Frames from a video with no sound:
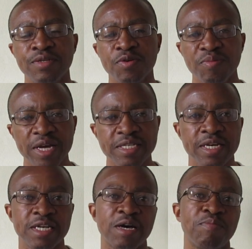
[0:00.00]
you might
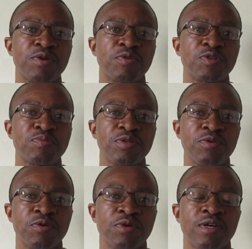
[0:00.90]
end up in
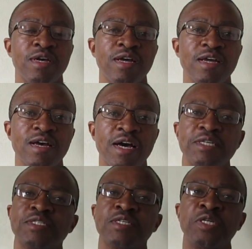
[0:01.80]
hospital.
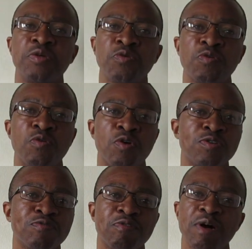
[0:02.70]
ICU
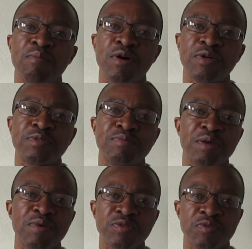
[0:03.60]
goes for about
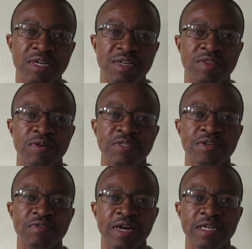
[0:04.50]
maybe
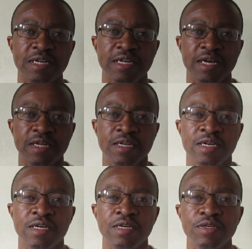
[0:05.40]
20,000 Rand a day.
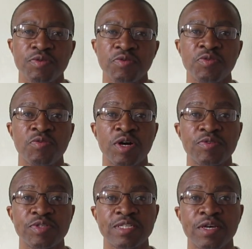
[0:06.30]
You would
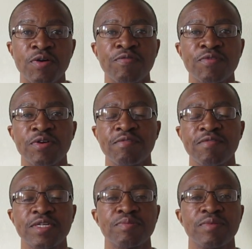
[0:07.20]
want to sell off your
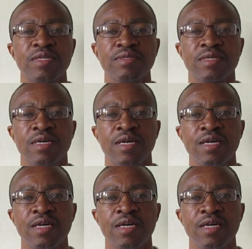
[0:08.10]
investments